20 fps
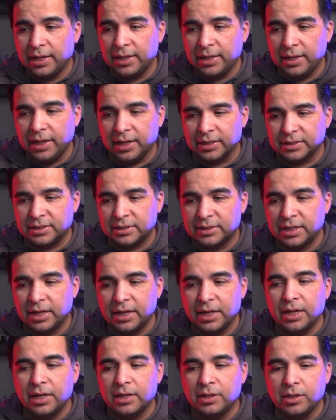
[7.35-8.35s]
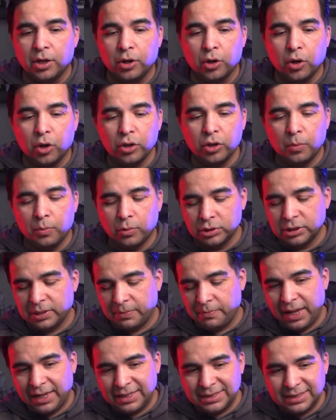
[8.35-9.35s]
Yes, they're not the most
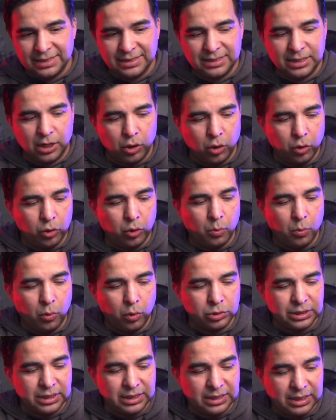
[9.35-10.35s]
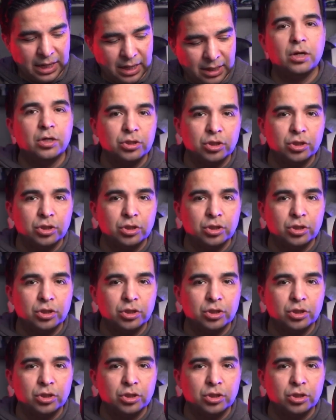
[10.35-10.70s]
amazing, they're not the most detailed.